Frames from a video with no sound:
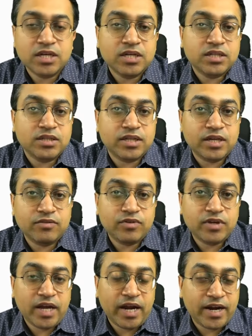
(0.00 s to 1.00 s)
Then we
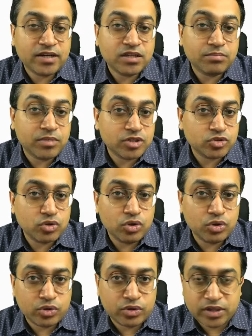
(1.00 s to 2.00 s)
had the
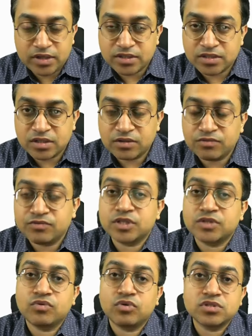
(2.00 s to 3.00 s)
musculocutaneous nerve, which
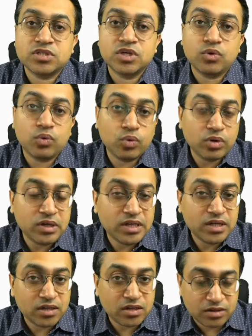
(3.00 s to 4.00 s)
was the only
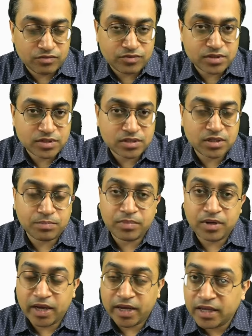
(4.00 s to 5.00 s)
nerve
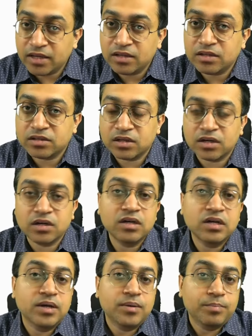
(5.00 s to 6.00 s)
supplying the
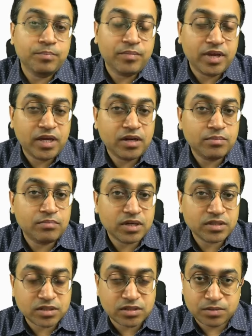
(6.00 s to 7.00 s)
main
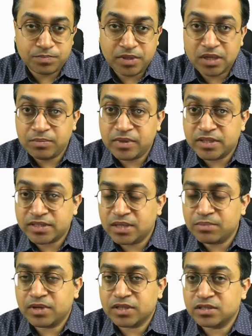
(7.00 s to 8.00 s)
muscles, BBC
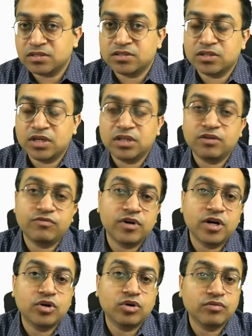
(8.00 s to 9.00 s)
muscles in the front
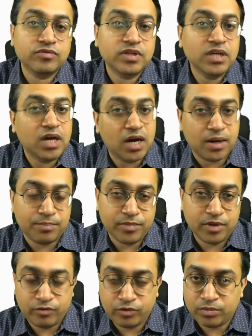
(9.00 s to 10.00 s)
of the arm, if
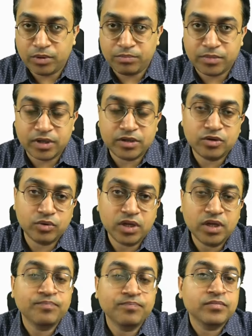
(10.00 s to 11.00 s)
you remember, okay,
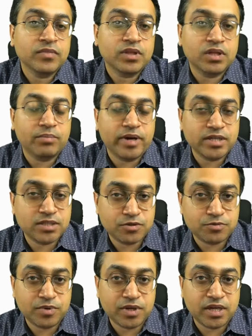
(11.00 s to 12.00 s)
the biceps
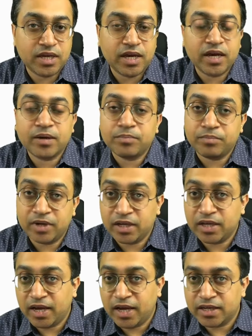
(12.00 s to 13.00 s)
brachii,
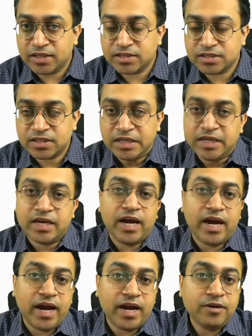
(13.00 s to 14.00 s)
brachialis
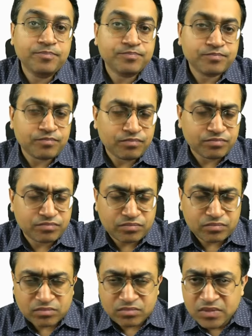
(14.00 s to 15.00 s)
and
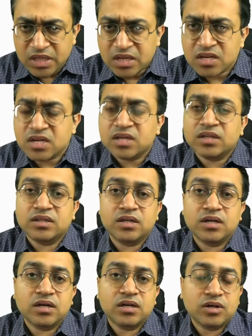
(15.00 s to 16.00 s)

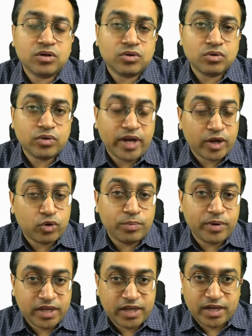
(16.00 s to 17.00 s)
the
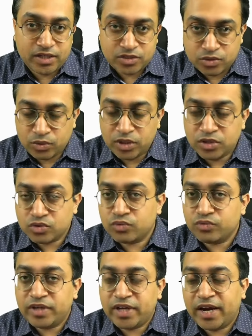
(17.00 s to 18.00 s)
coracobrachialis. Okay, so we
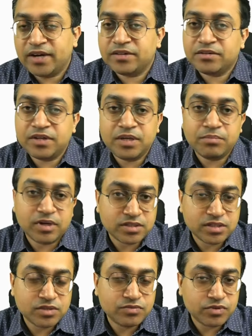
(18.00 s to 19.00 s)
had 3 muscles
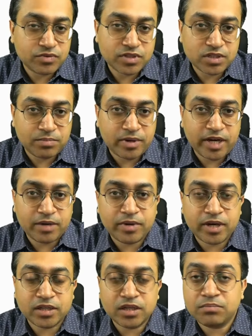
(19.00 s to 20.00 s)
which were supplied by
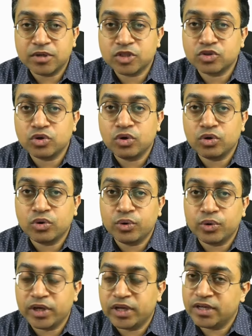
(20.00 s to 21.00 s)
the
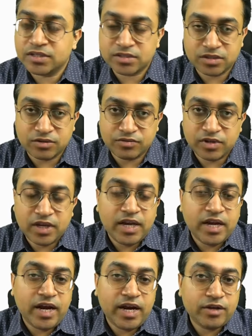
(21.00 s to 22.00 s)
musculocutaneous nerve,
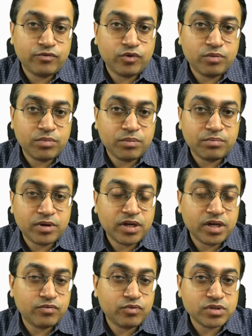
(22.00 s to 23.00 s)
and if you remember, it
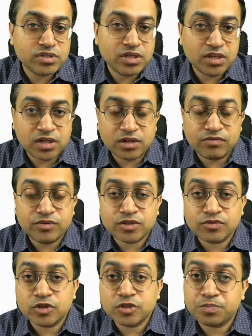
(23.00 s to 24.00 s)
was the nerve which
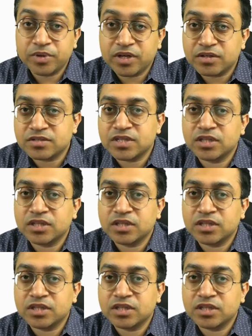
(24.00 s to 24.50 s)
was piercing the